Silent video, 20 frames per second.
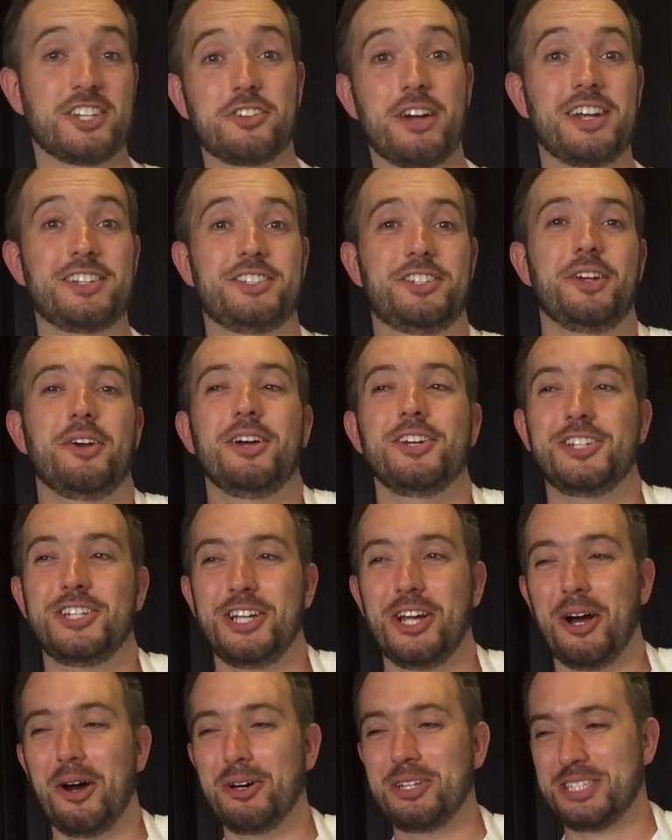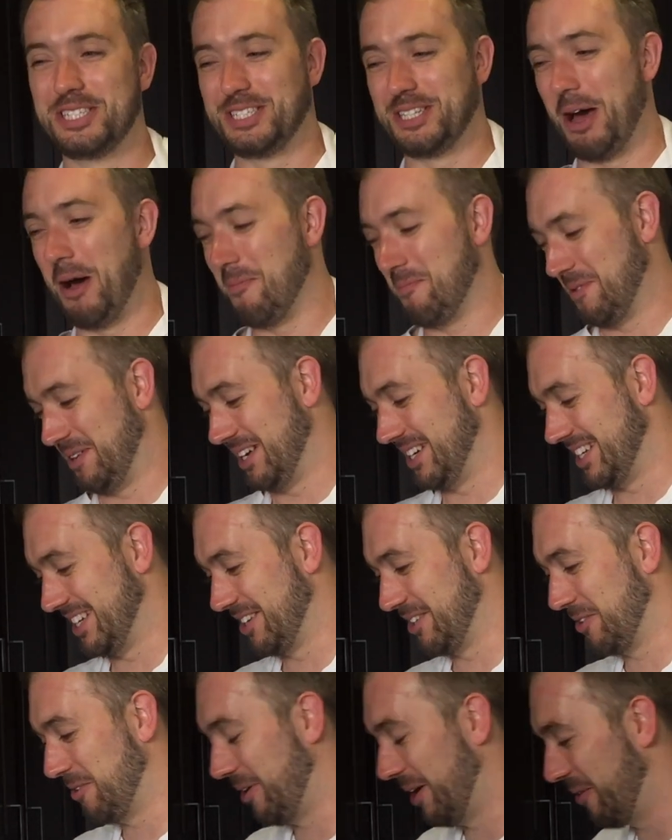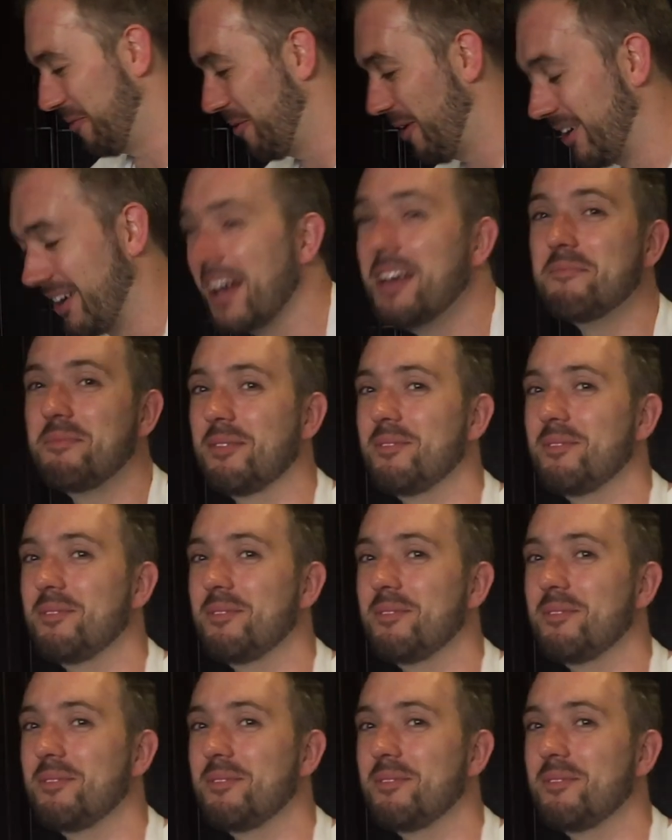I tried to do a Showstopper and it didn't quite work.